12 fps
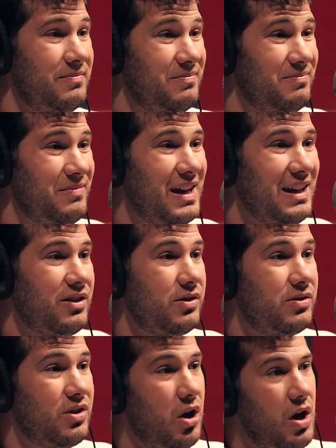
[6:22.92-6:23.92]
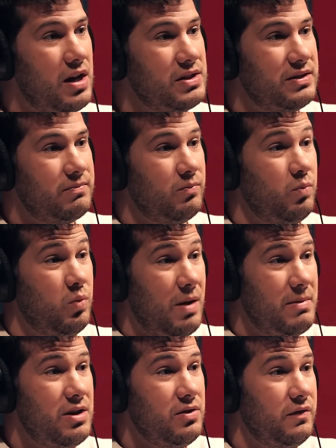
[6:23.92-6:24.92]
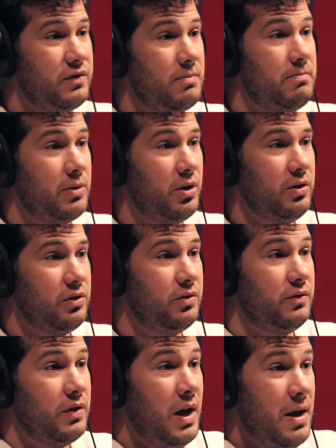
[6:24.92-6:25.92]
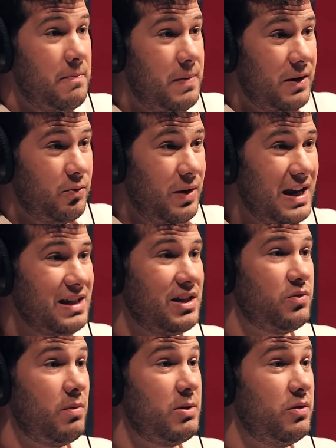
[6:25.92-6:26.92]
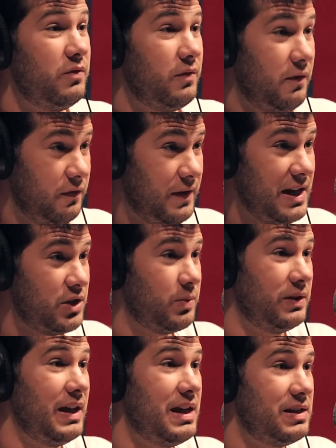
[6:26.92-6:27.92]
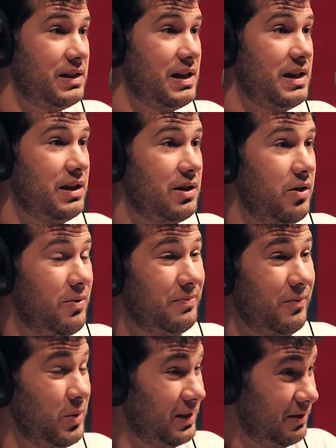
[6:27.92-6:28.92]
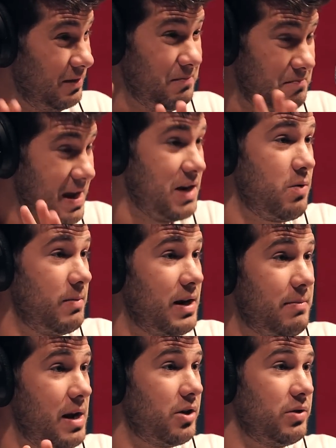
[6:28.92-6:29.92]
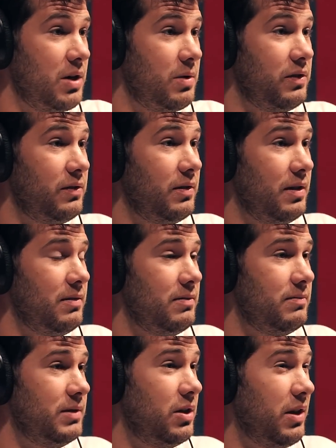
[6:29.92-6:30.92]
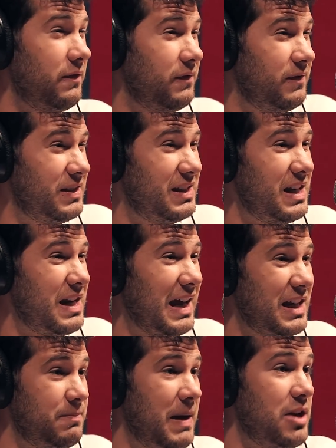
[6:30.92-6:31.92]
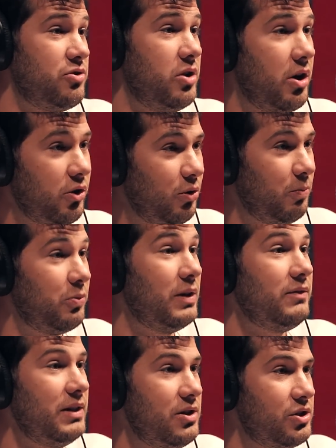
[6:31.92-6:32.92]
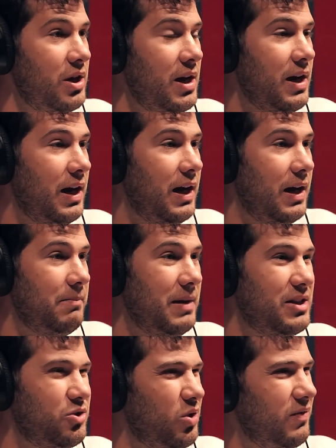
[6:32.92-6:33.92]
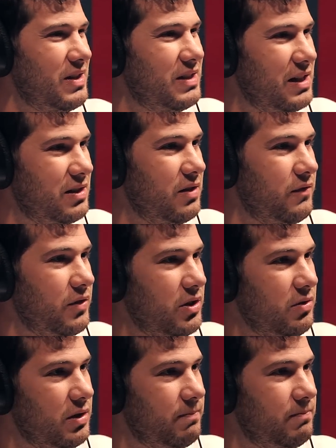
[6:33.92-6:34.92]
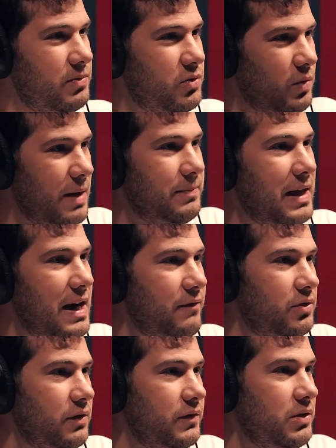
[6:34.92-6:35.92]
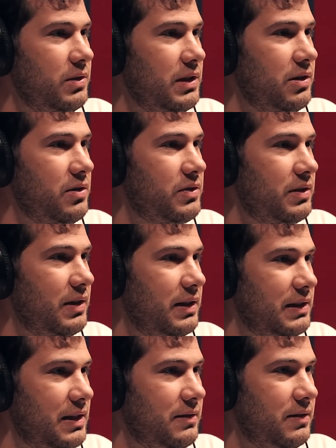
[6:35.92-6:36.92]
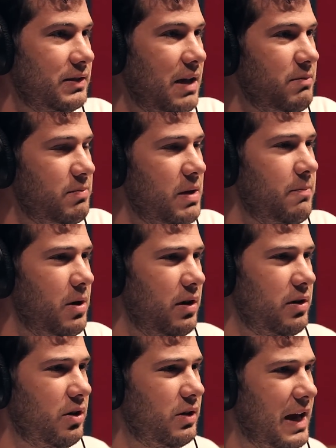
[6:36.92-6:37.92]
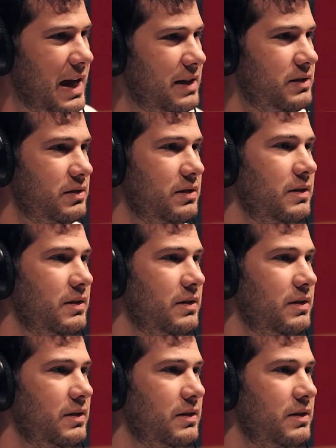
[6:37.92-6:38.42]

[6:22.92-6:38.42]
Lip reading: might cause women from birth who've been raised as women, who've faced what they see, what many women, I'm not agreeing with, they've seen, I guess, patriarchal privilege. It's sort of insensitive for you to swap that after a few years and then claim to be a part of their class?